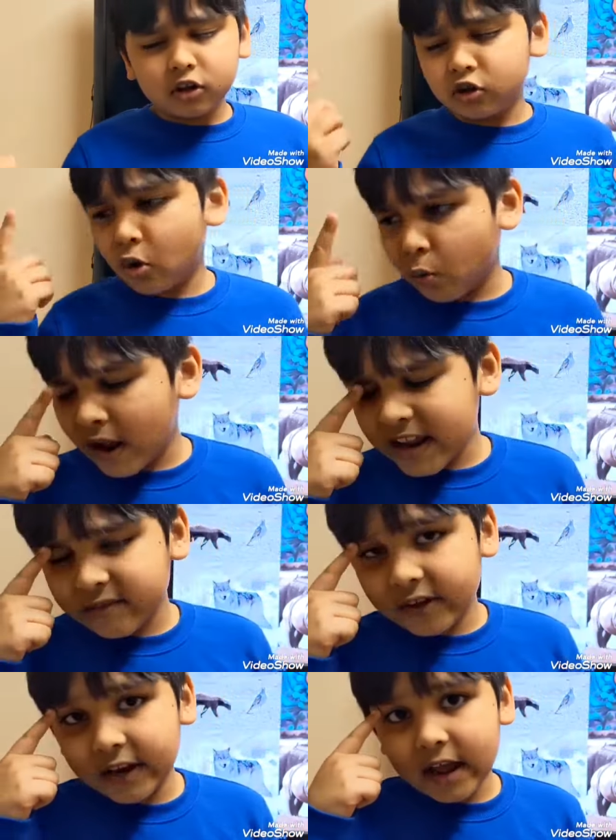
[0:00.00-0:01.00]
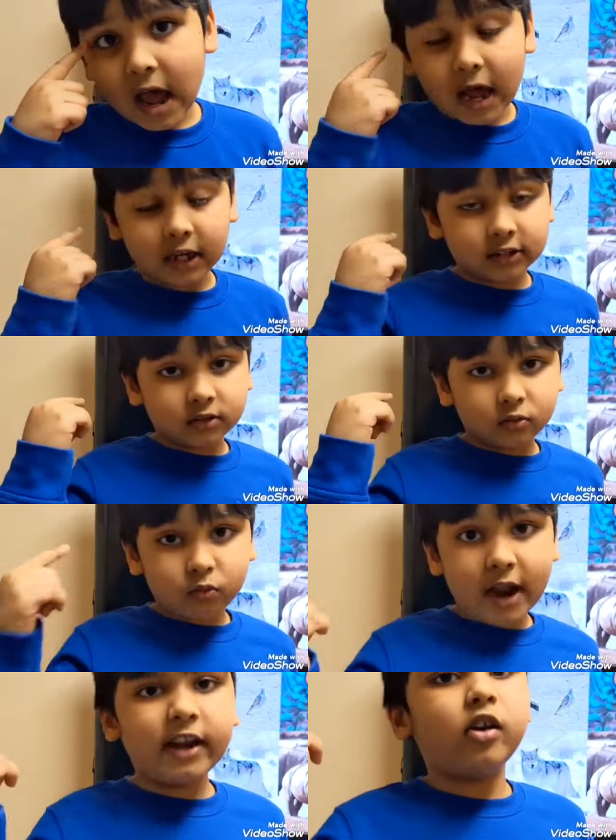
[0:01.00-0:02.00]
The raven has
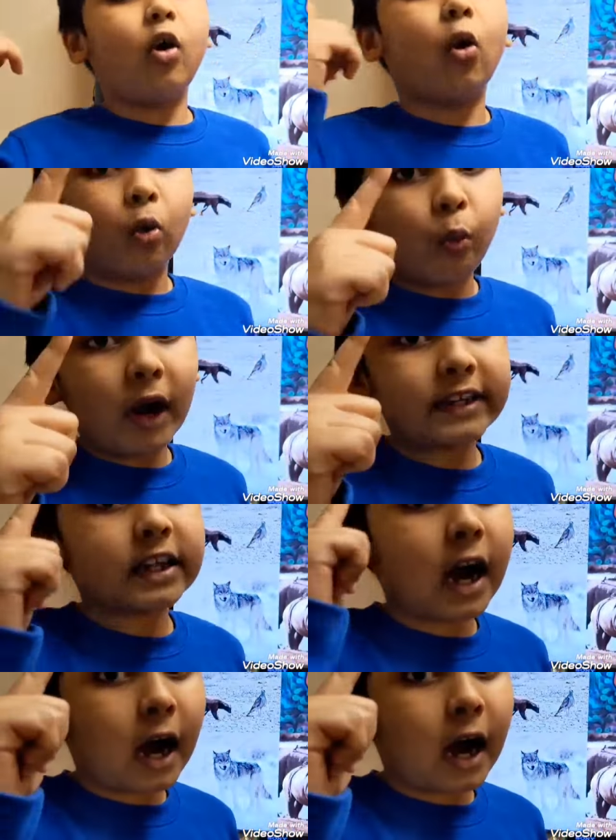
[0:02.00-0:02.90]
red or white